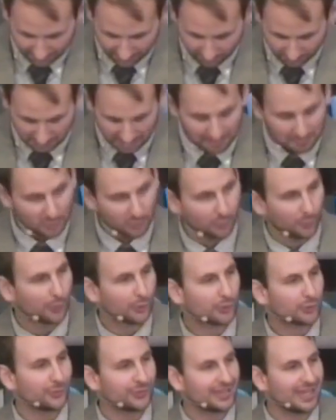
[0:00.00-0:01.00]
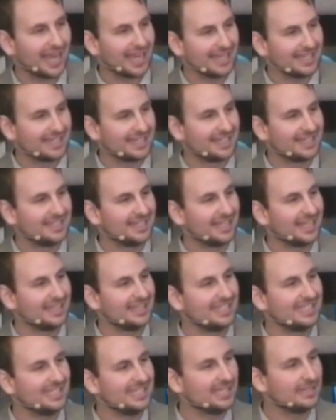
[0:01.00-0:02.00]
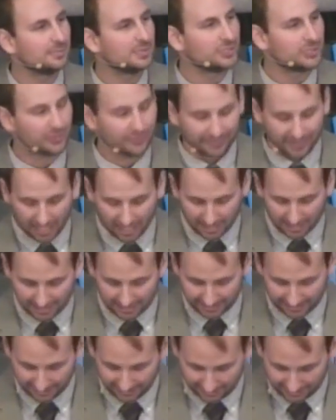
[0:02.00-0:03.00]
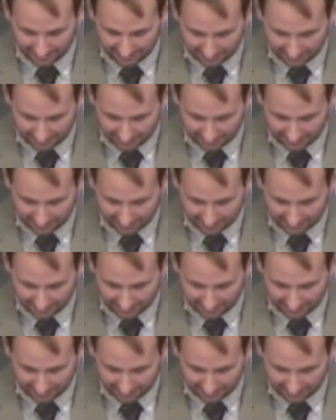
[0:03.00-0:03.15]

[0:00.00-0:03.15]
Remember, we're created in the image of God.